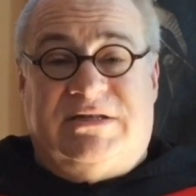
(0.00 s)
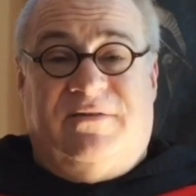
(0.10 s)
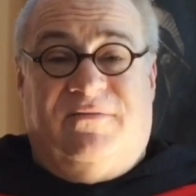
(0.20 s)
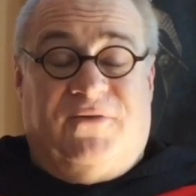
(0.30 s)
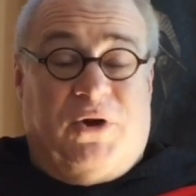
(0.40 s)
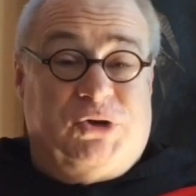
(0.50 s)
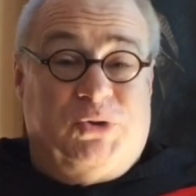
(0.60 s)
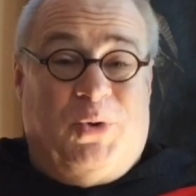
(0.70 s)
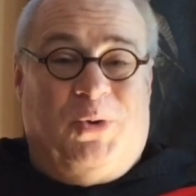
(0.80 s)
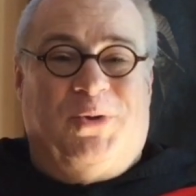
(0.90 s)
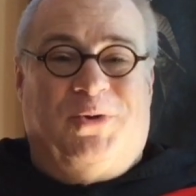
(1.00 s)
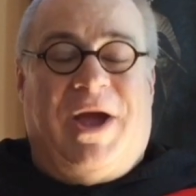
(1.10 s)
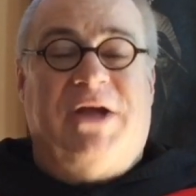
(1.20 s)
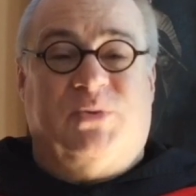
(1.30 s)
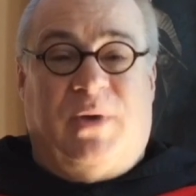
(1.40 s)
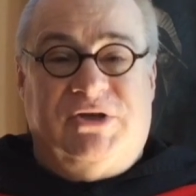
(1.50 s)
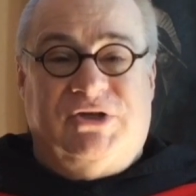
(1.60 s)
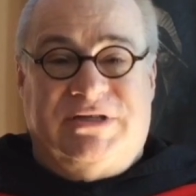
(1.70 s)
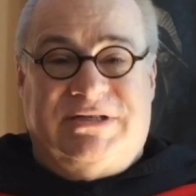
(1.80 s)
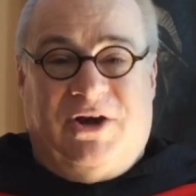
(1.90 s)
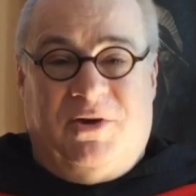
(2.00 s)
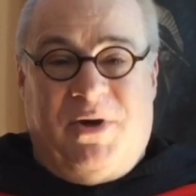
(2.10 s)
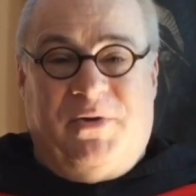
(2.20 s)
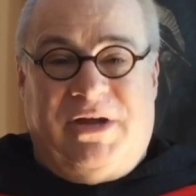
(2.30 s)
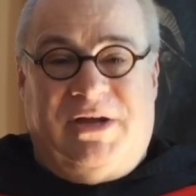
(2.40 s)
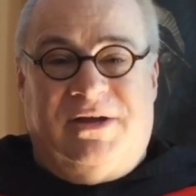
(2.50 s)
virtual graduation ceremony